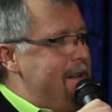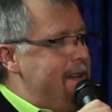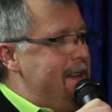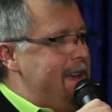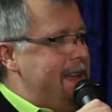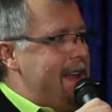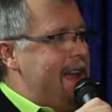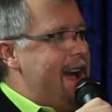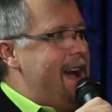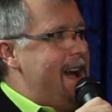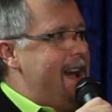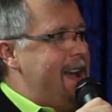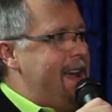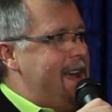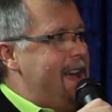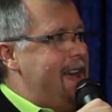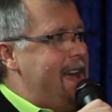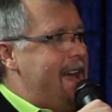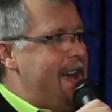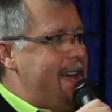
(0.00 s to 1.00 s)
And
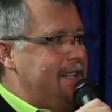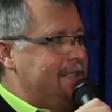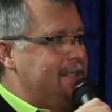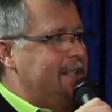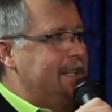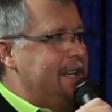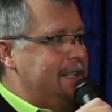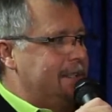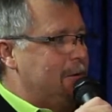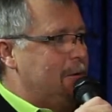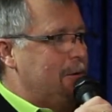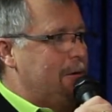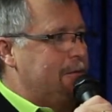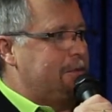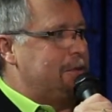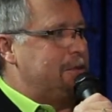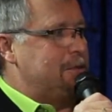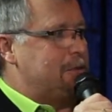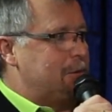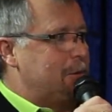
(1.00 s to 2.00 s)
I had to let go of
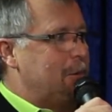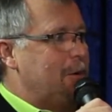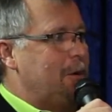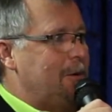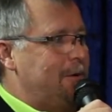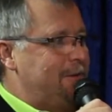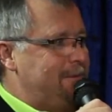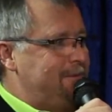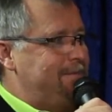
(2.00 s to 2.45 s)
control.